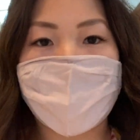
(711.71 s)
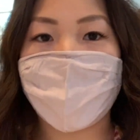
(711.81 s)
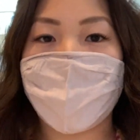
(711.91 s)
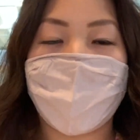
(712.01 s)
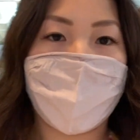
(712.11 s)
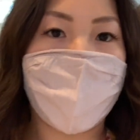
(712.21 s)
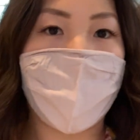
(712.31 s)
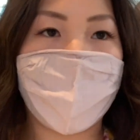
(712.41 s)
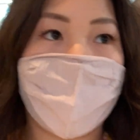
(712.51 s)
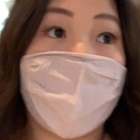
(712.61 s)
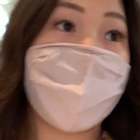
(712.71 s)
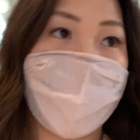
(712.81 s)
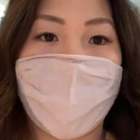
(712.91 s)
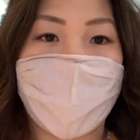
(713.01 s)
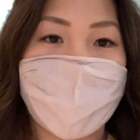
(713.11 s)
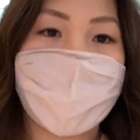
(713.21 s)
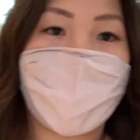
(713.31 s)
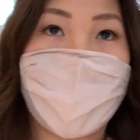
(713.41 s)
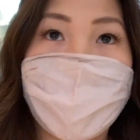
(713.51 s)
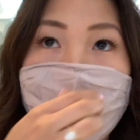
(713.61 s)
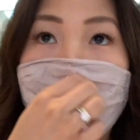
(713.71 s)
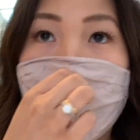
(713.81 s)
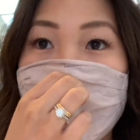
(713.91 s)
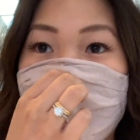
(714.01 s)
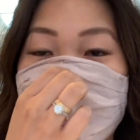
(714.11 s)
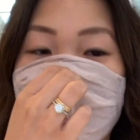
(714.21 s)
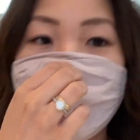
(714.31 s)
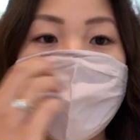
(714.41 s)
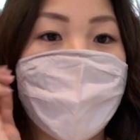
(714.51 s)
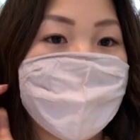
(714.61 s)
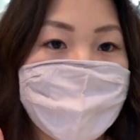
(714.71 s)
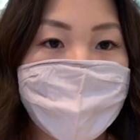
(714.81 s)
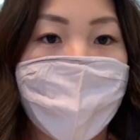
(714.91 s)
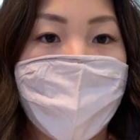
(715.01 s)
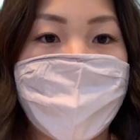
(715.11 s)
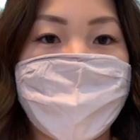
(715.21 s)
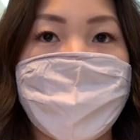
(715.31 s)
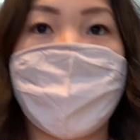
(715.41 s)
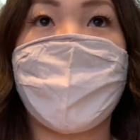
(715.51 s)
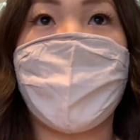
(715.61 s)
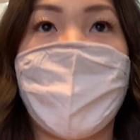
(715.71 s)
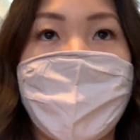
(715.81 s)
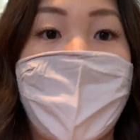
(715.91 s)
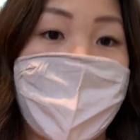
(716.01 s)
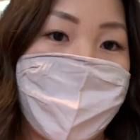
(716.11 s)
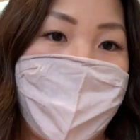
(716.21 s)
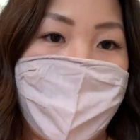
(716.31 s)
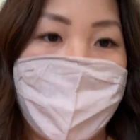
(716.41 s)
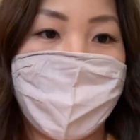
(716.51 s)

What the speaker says: of the Blue Bottle and more, so they've definitely downsized for Valley Fair.